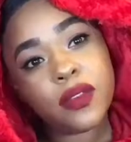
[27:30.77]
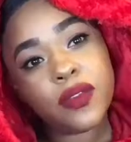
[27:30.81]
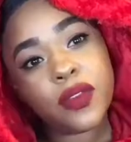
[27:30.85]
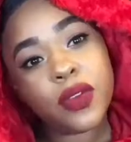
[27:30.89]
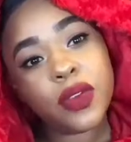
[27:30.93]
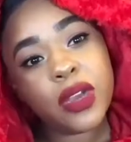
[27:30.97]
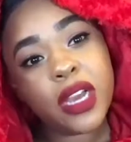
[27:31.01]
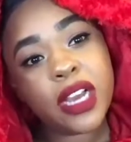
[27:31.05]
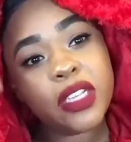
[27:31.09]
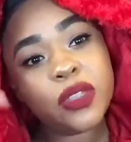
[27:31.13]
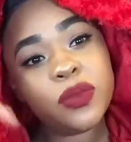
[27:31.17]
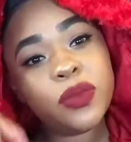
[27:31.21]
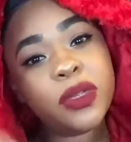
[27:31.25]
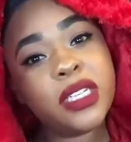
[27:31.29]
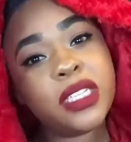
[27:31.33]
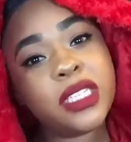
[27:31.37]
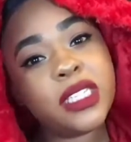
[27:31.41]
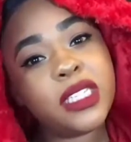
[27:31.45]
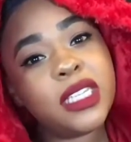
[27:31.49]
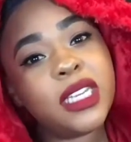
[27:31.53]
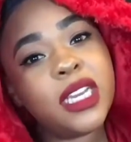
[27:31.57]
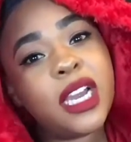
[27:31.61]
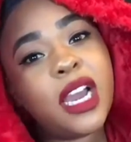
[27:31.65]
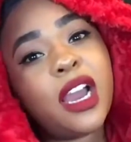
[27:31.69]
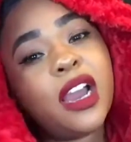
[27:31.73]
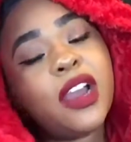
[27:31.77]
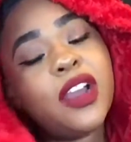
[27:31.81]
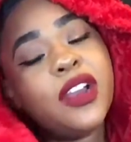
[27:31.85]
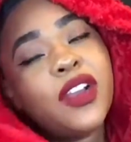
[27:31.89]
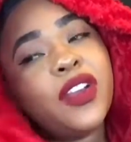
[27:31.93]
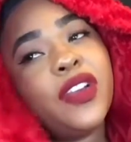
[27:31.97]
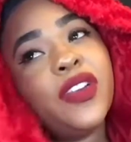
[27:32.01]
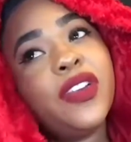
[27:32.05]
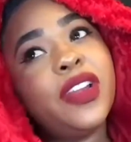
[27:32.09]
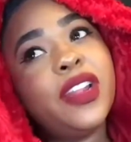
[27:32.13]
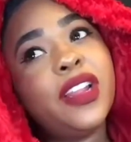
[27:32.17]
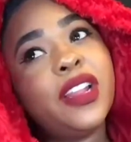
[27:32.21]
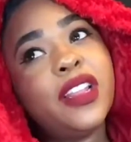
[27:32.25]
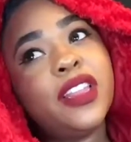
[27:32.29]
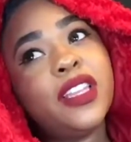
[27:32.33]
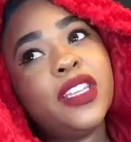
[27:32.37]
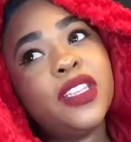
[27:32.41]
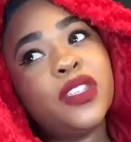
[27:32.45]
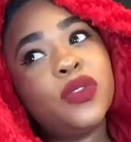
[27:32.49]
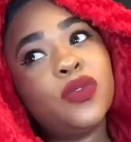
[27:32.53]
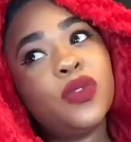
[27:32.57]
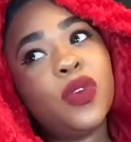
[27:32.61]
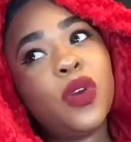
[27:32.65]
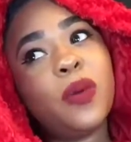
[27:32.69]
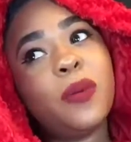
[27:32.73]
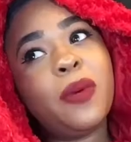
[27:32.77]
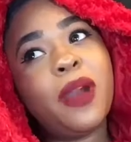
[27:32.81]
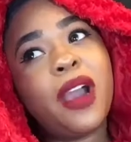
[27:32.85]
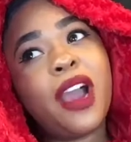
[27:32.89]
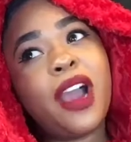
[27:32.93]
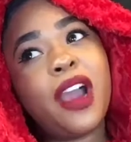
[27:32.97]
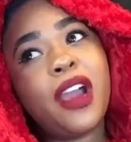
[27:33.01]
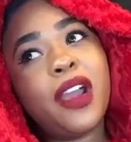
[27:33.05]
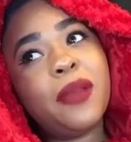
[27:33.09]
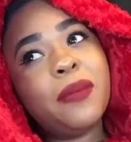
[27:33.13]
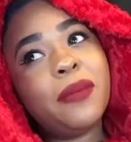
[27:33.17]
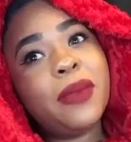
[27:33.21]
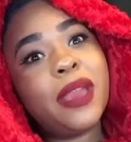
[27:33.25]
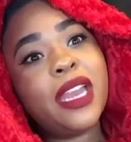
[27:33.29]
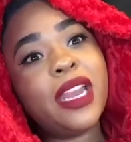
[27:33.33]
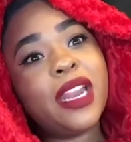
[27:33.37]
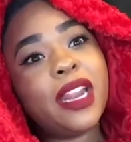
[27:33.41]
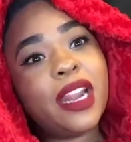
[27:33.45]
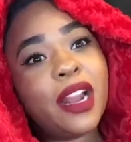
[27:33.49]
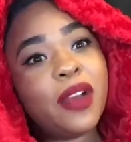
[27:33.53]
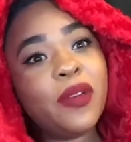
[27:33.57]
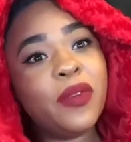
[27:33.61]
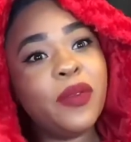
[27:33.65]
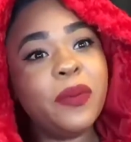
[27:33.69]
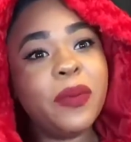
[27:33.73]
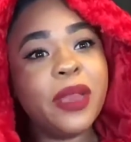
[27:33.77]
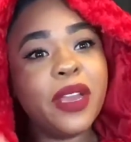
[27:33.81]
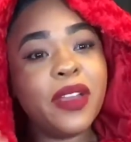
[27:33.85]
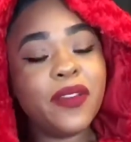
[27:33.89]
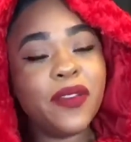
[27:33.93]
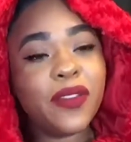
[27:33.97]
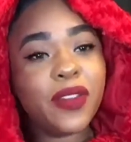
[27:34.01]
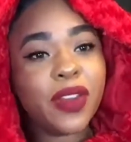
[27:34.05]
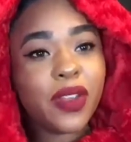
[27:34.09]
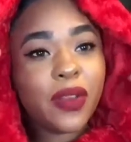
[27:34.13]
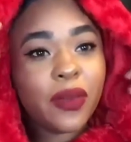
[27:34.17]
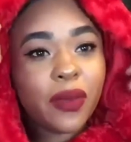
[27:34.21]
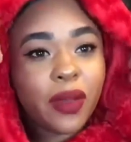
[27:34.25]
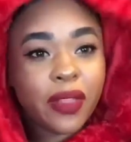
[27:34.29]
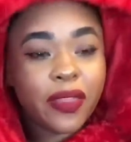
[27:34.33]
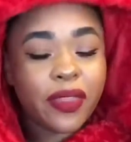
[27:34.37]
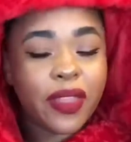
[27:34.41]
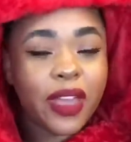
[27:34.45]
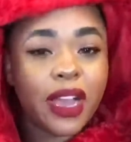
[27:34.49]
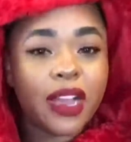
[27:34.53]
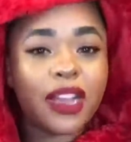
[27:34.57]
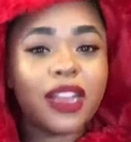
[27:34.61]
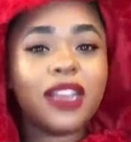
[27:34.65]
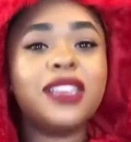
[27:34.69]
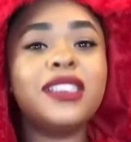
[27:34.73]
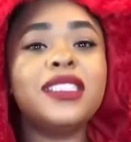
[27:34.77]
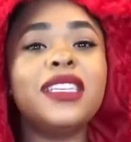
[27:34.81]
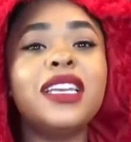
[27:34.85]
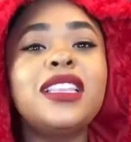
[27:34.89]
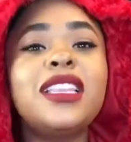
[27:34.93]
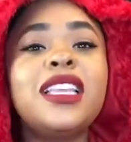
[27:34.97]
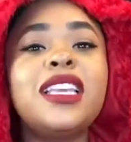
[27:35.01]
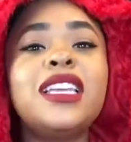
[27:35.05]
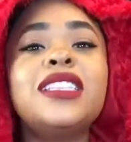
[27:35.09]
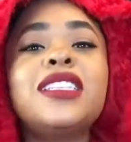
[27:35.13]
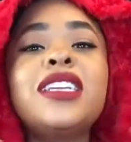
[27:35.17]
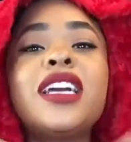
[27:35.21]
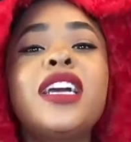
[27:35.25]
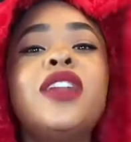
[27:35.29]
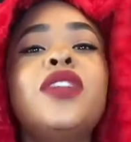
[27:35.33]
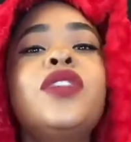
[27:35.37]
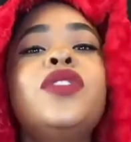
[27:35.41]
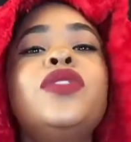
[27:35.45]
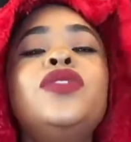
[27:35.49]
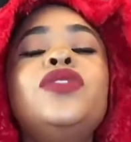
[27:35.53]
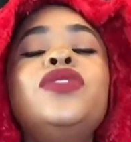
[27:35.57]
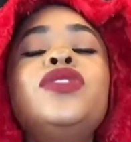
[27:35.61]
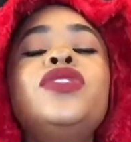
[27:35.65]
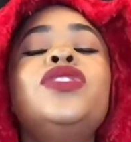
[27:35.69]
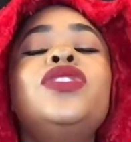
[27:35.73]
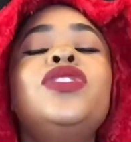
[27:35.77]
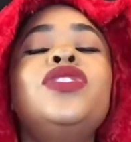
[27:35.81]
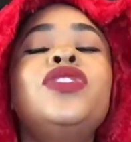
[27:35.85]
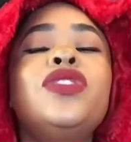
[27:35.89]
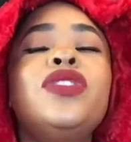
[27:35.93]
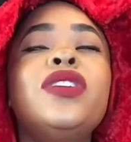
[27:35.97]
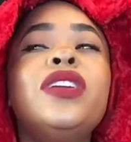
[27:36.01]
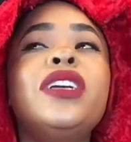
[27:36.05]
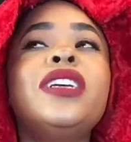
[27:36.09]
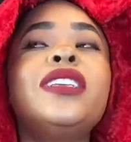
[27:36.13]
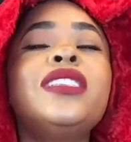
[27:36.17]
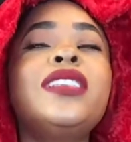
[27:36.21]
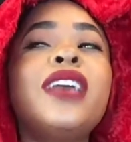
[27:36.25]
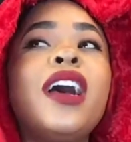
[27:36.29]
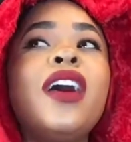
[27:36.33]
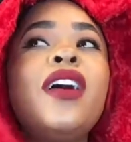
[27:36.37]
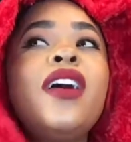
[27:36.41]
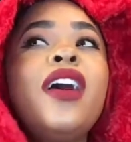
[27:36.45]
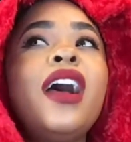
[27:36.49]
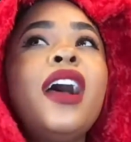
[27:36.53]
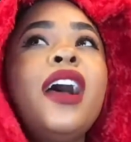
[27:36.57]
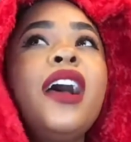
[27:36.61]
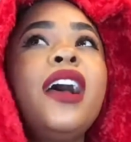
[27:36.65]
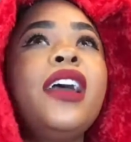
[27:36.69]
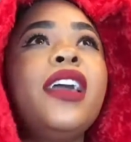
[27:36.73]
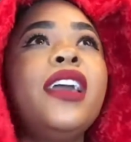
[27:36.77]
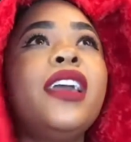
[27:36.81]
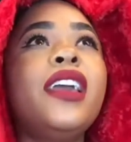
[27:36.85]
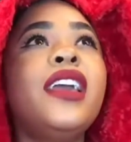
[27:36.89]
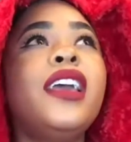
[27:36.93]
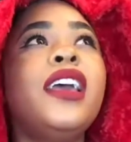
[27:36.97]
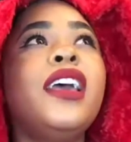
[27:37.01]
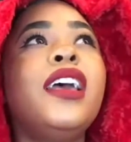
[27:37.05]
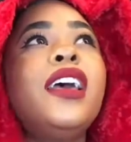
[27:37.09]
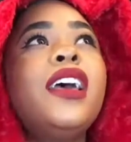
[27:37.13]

If you guys want to see how I created this robe or how I made it, I will make a video on that because I think it's kind of cool to show you guys how I